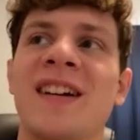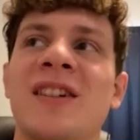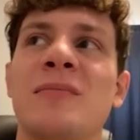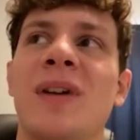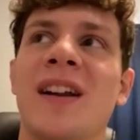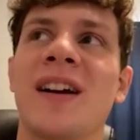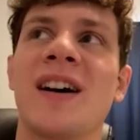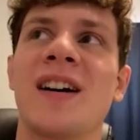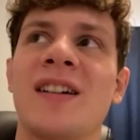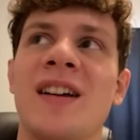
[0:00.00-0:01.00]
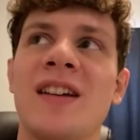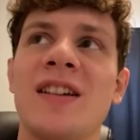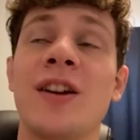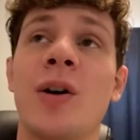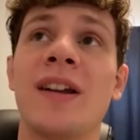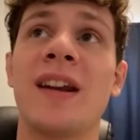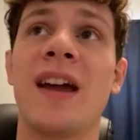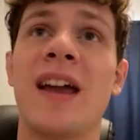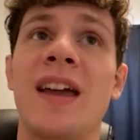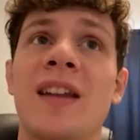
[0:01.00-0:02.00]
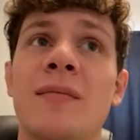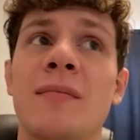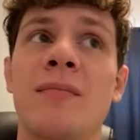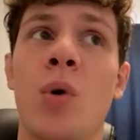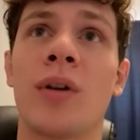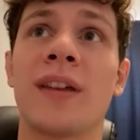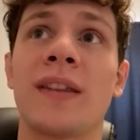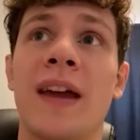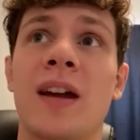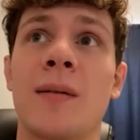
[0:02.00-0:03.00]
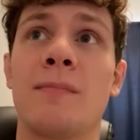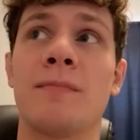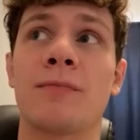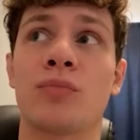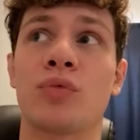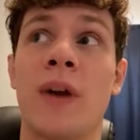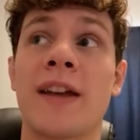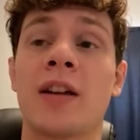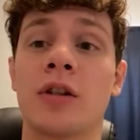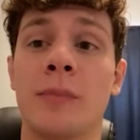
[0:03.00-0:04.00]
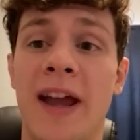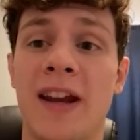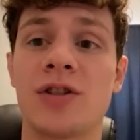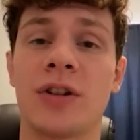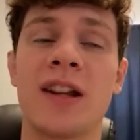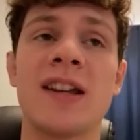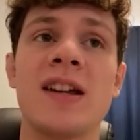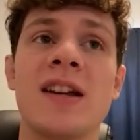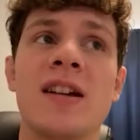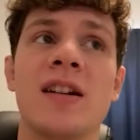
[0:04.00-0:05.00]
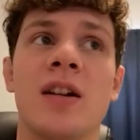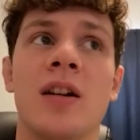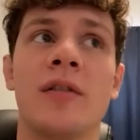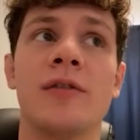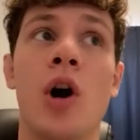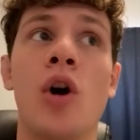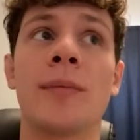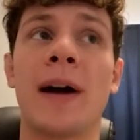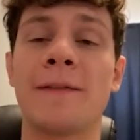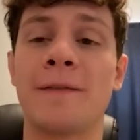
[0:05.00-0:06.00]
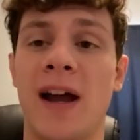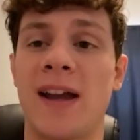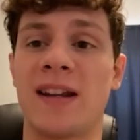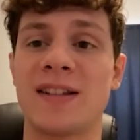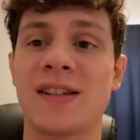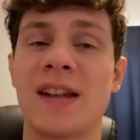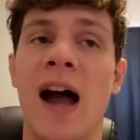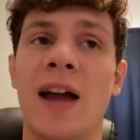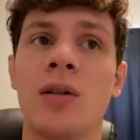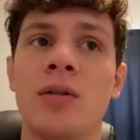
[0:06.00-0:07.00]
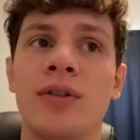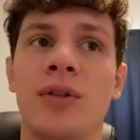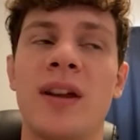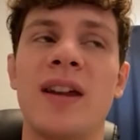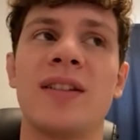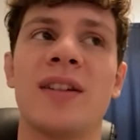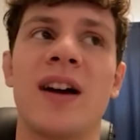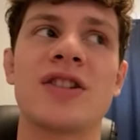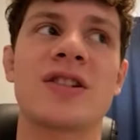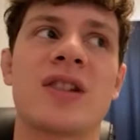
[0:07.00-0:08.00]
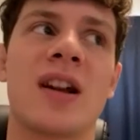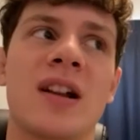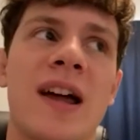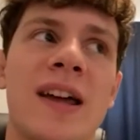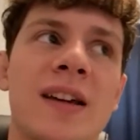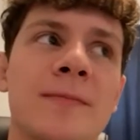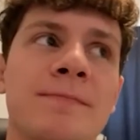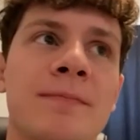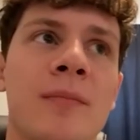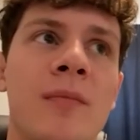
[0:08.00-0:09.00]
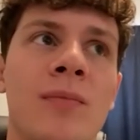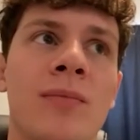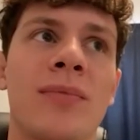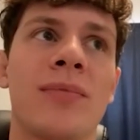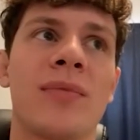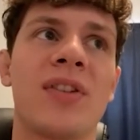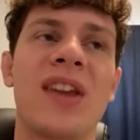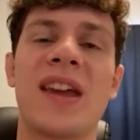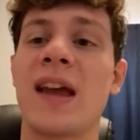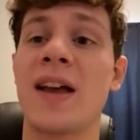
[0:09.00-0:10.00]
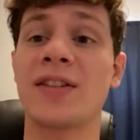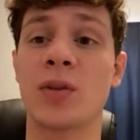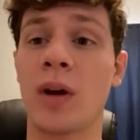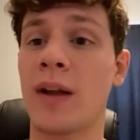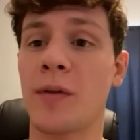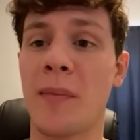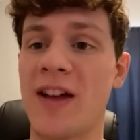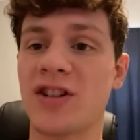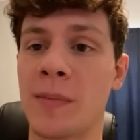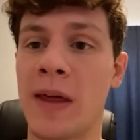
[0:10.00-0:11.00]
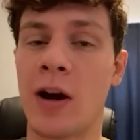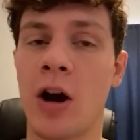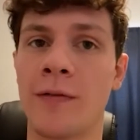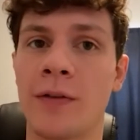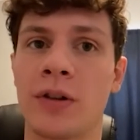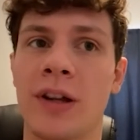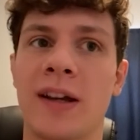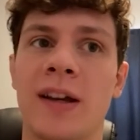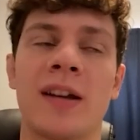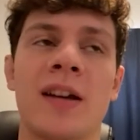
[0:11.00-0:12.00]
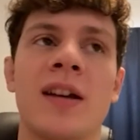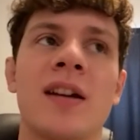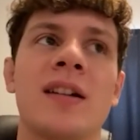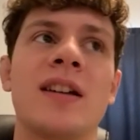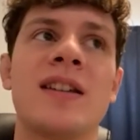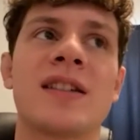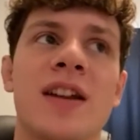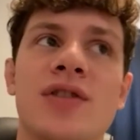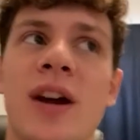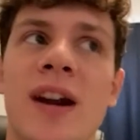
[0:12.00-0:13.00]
but, uh, you know, and, and more than like a regular manager, he knows my fighting style. So he's not just going to like say yes to whatever matchup they offer. Like, he's going to try